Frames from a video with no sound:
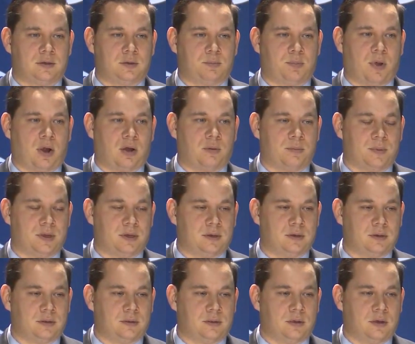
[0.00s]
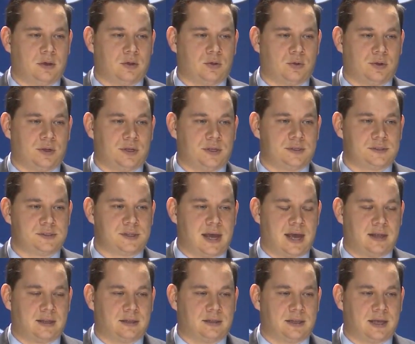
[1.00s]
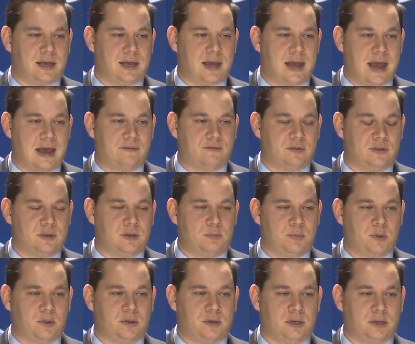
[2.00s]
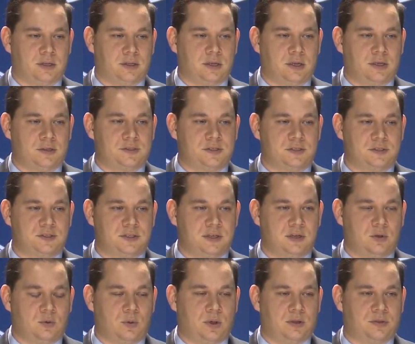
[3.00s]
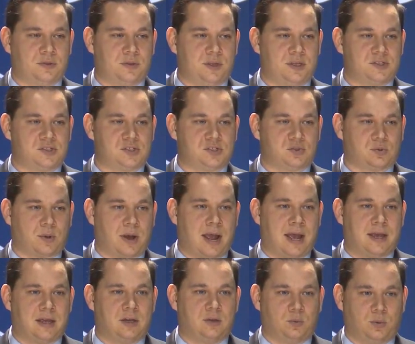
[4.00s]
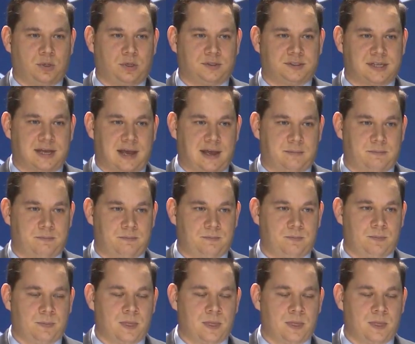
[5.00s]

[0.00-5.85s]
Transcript: department agrees that they have the ability to deal with this threat in real time.